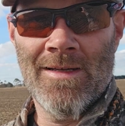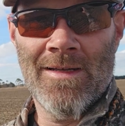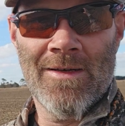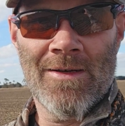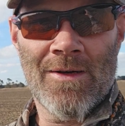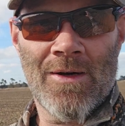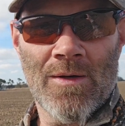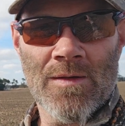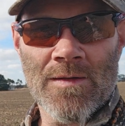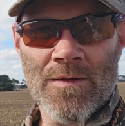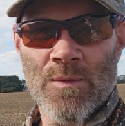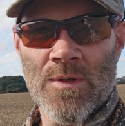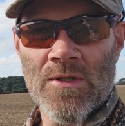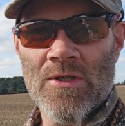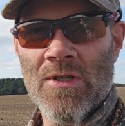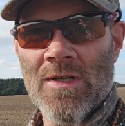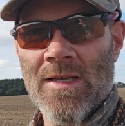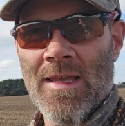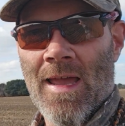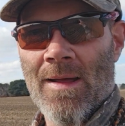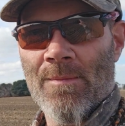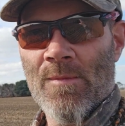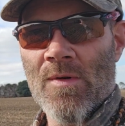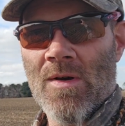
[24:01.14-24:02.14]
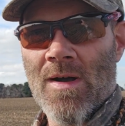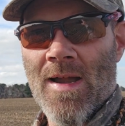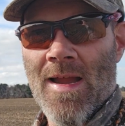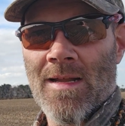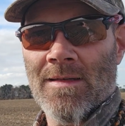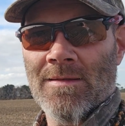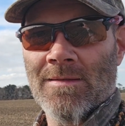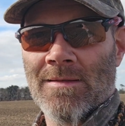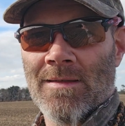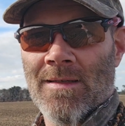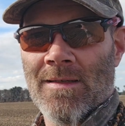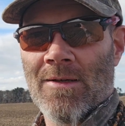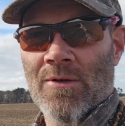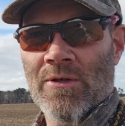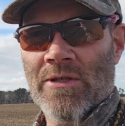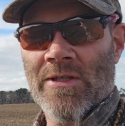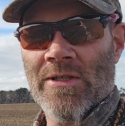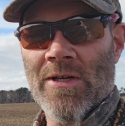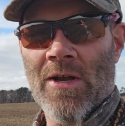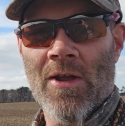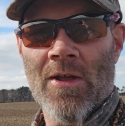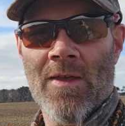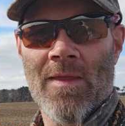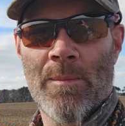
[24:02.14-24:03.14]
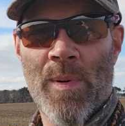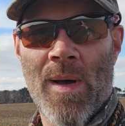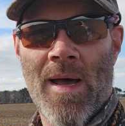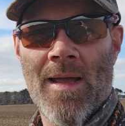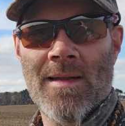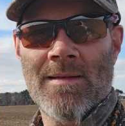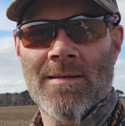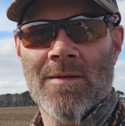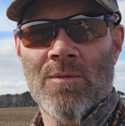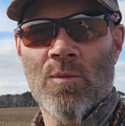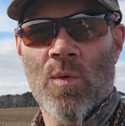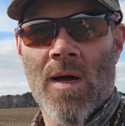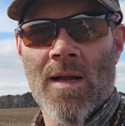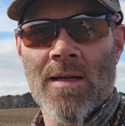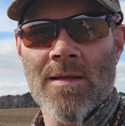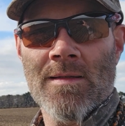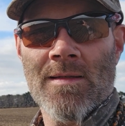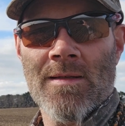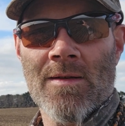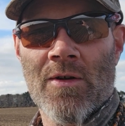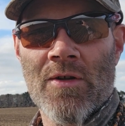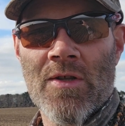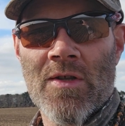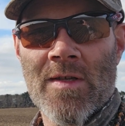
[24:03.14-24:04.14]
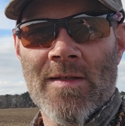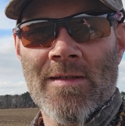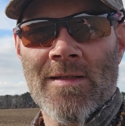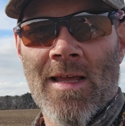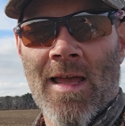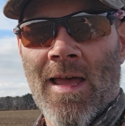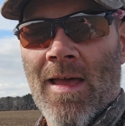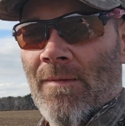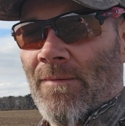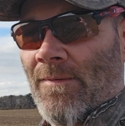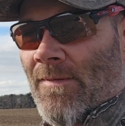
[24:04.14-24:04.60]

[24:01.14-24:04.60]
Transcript: I'll switch your camera around and I'll show you the painted ones that I used to have,